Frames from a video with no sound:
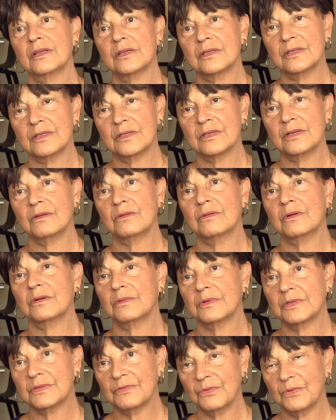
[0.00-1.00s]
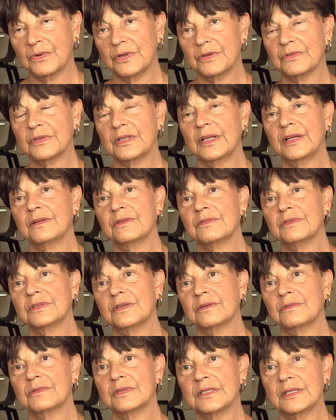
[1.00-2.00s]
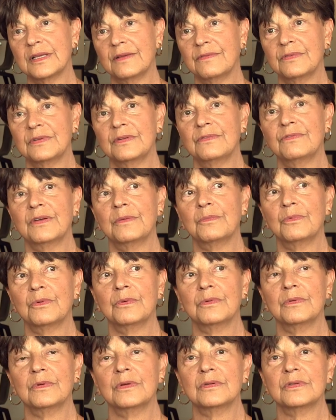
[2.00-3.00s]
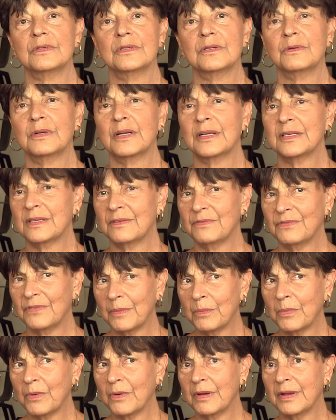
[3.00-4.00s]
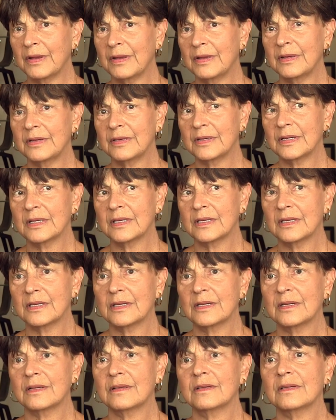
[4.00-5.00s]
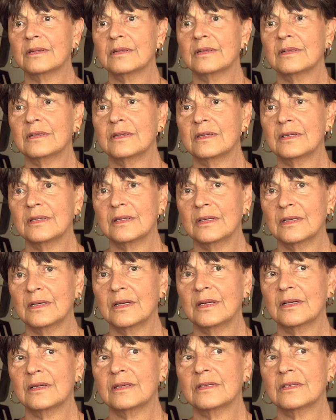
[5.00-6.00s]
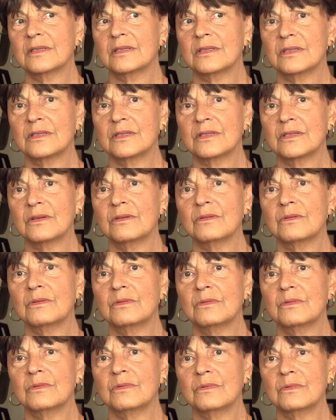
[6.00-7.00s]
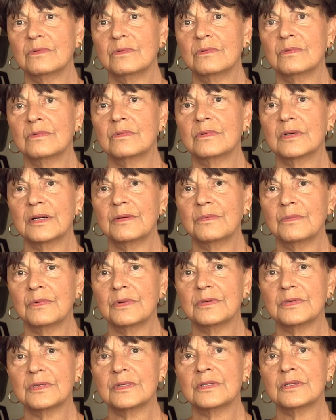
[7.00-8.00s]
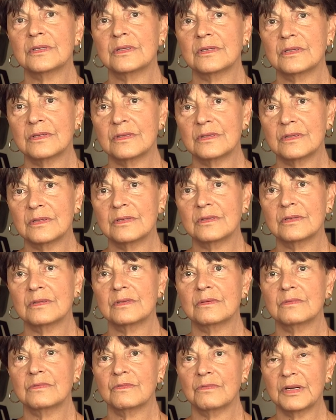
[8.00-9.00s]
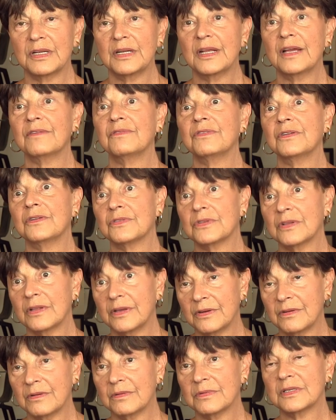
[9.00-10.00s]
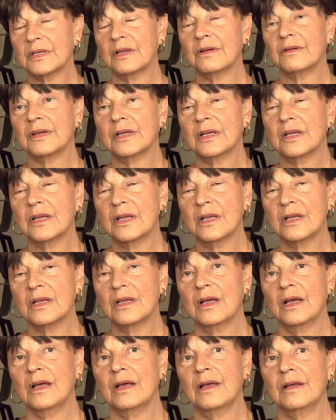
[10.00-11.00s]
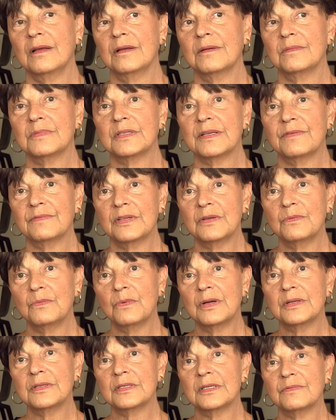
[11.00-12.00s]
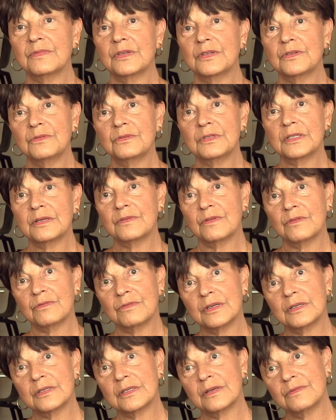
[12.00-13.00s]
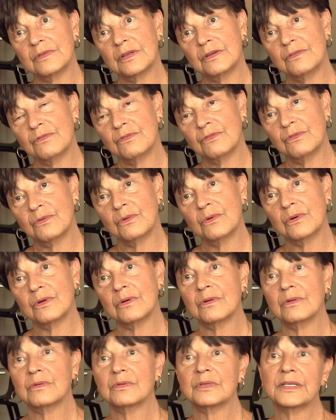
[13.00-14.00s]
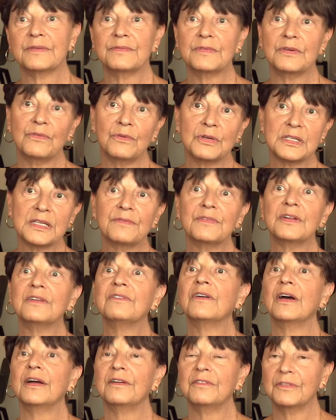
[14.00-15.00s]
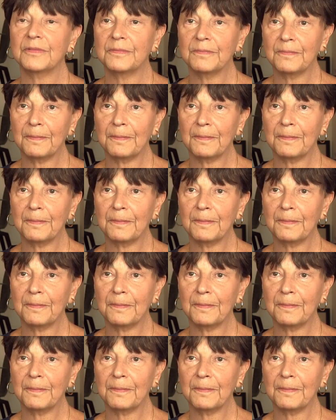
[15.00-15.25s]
So it was four years later. So seven February. Uh, so what I said February. Seventy-one. You said. Yeah. So it was three and a half years later. I'm sorry. Yeah. Um, 71, 72, 73, 74, 74, 75.